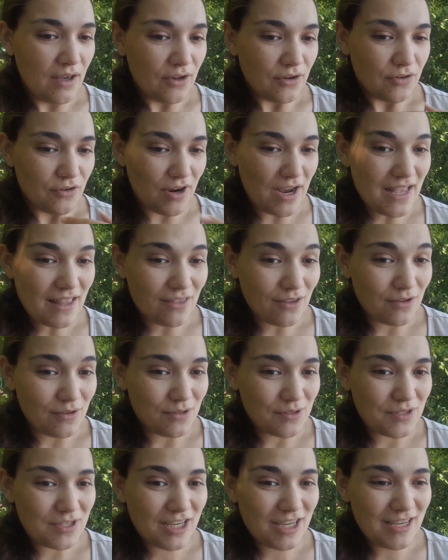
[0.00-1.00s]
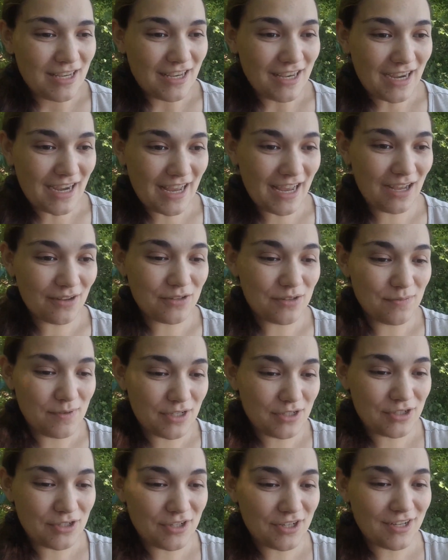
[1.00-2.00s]
create those, I have to make
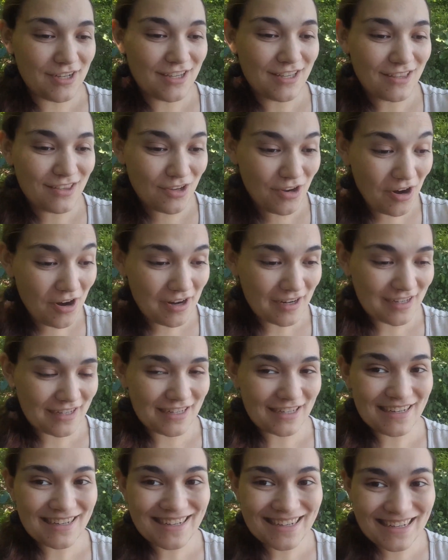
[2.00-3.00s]
sure the garden